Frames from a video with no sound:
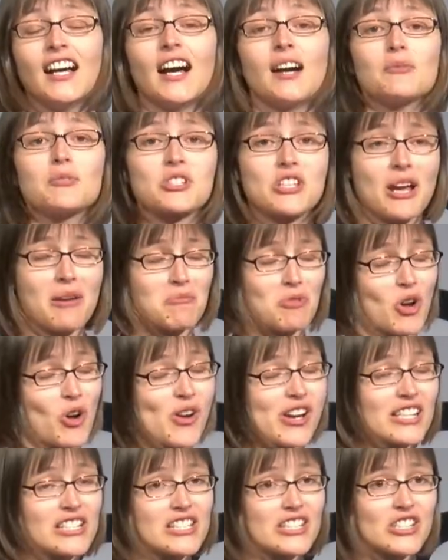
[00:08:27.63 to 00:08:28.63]
which I'm
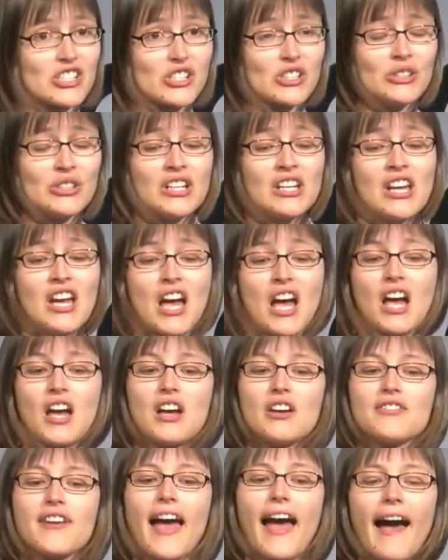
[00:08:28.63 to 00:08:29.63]
going to do,
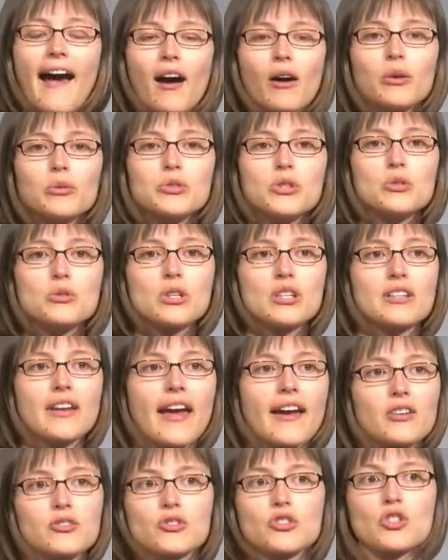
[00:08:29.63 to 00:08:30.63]
of how you can
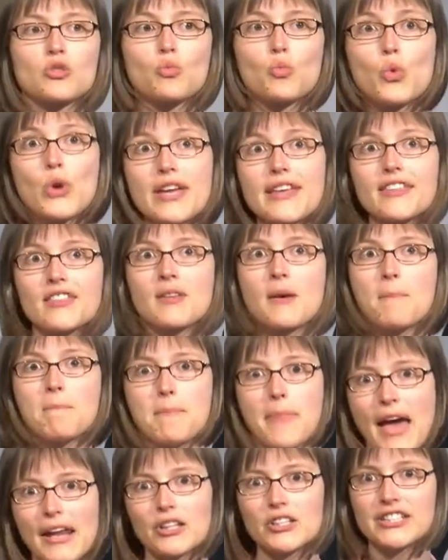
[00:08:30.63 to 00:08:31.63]
actually, with
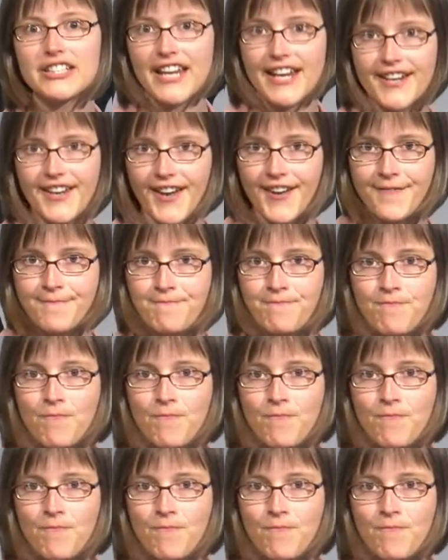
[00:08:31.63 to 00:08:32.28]
better data,